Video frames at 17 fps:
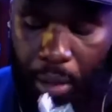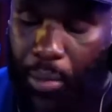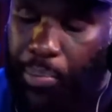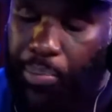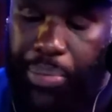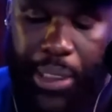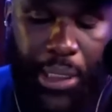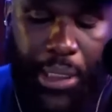
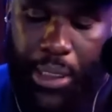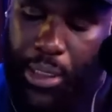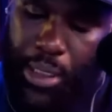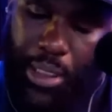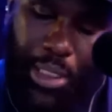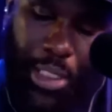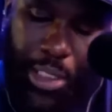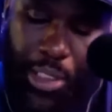But
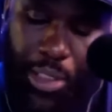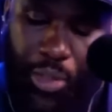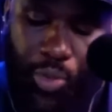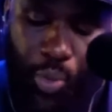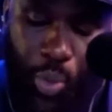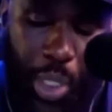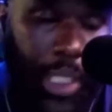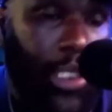this is
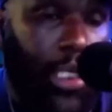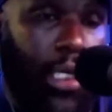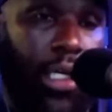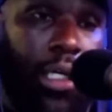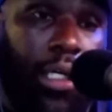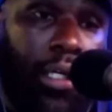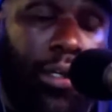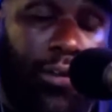one
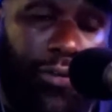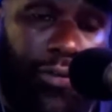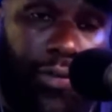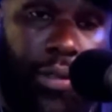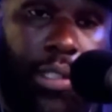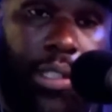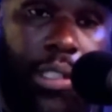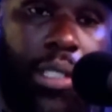of
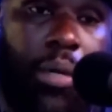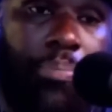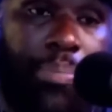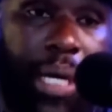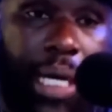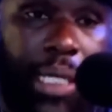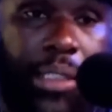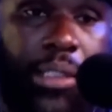the
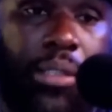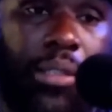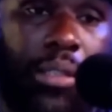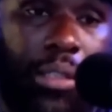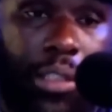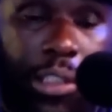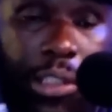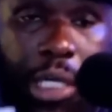best
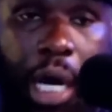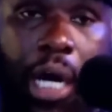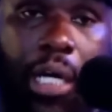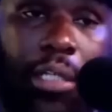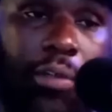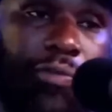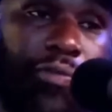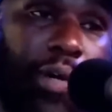
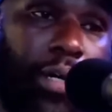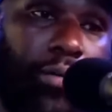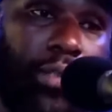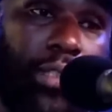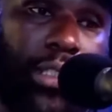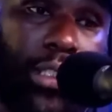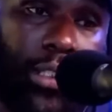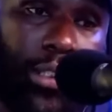chocolate
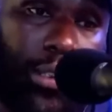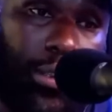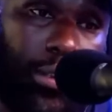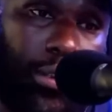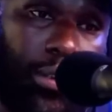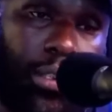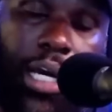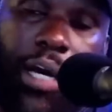fragrances
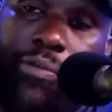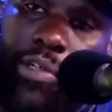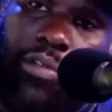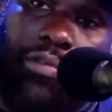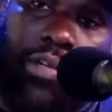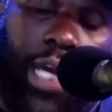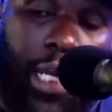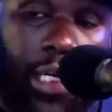ever
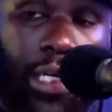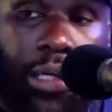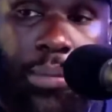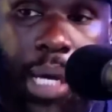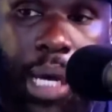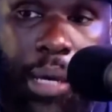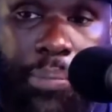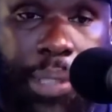created, in
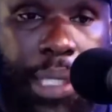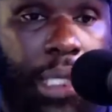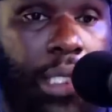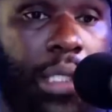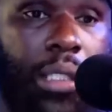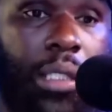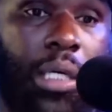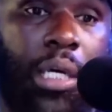my
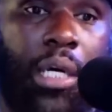opinion.